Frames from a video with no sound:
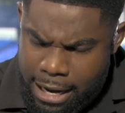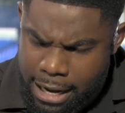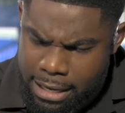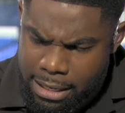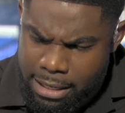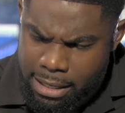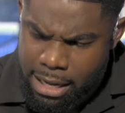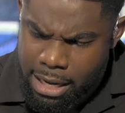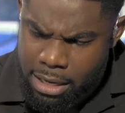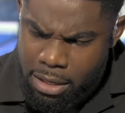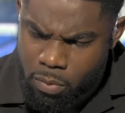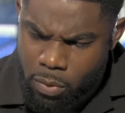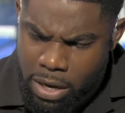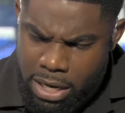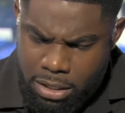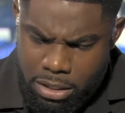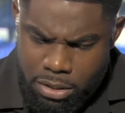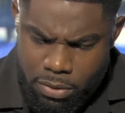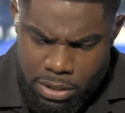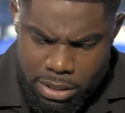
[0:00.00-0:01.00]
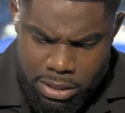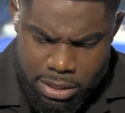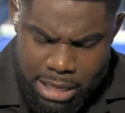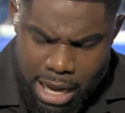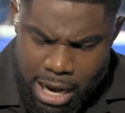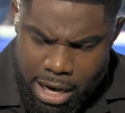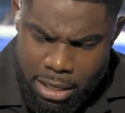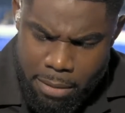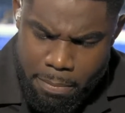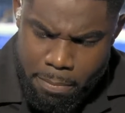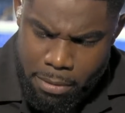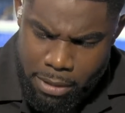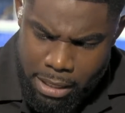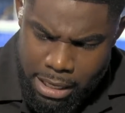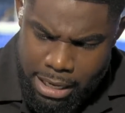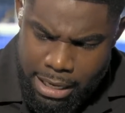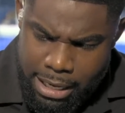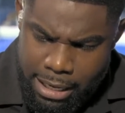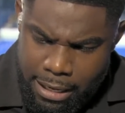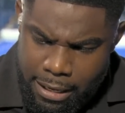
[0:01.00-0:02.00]
And then went to a style of
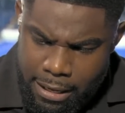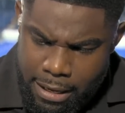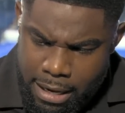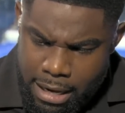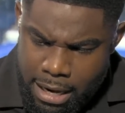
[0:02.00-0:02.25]
play,